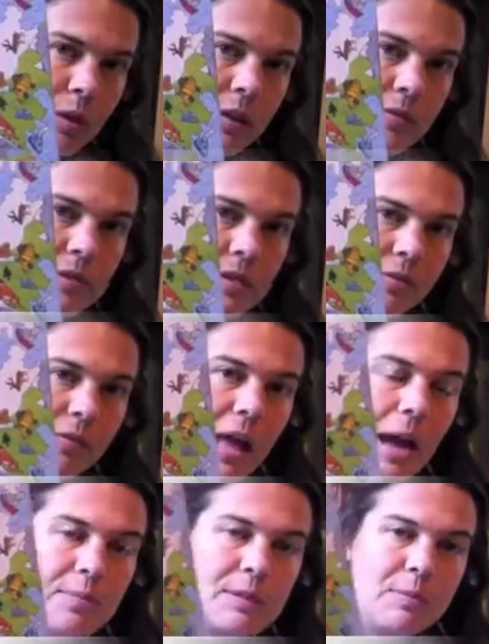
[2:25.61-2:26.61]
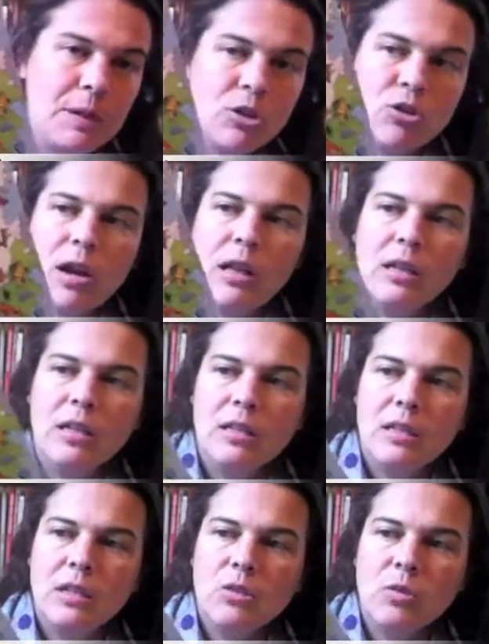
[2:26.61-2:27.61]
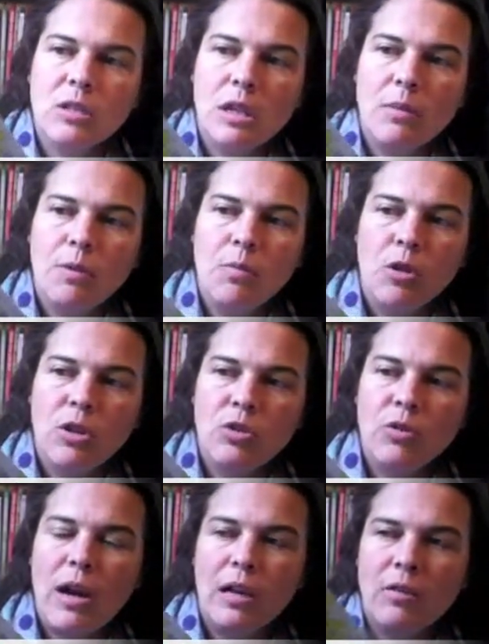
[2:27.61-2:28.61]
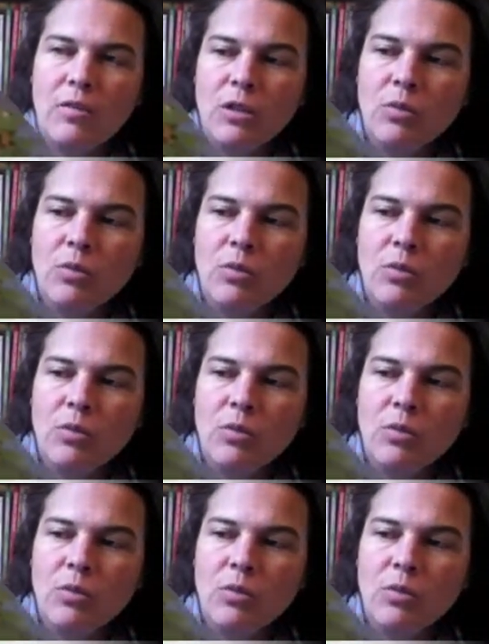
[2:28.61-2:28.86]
Or Lift the Flaps Picture Atlas, and this one's going to be more interactive.